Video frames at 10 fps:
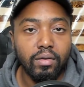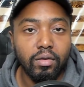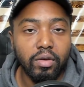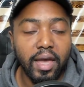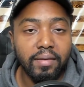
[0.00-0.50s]

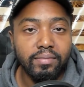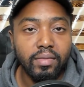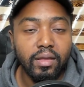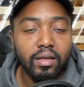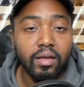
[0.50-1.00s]
Okay,
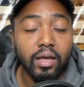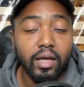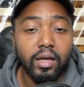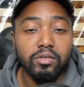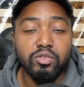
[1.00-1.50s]

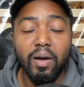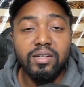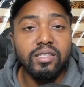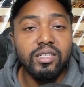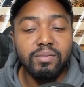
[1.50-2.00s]
response
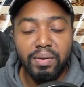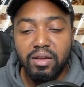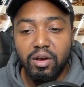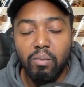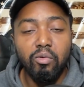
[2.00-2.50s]
to this,
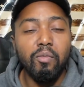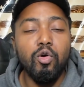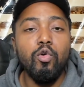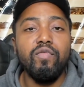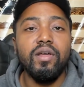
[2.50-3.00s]
P-Hub
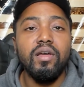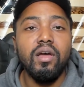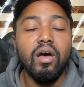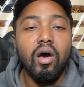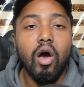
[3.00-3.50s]
removed
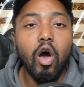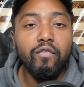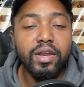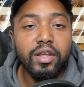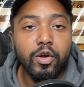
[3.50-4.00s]
all
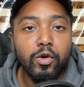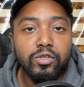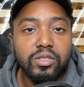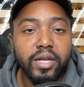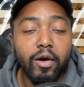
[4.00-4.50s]

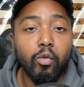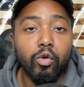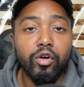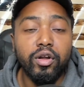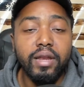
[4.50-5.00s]
videos that
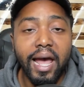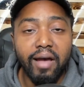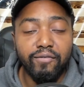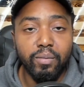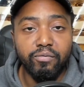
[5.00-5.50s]
were
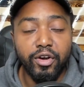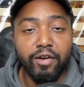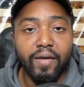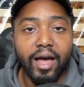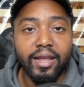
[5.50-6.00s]
not from
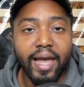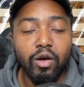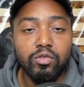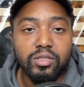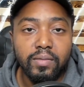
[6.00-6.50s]
verified
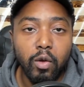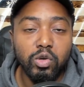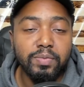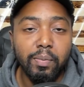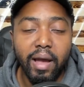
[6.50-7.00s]
accounts in
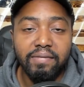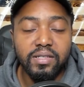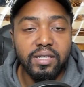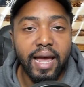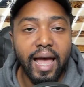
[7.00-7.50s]
which people have to
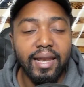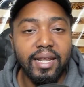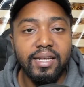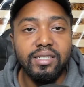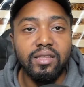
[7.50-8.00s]
send their
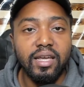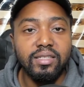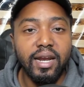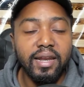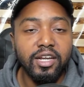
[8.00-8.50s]
IDs and things
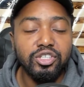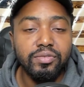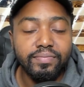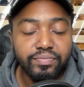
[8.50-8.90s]
of that nature.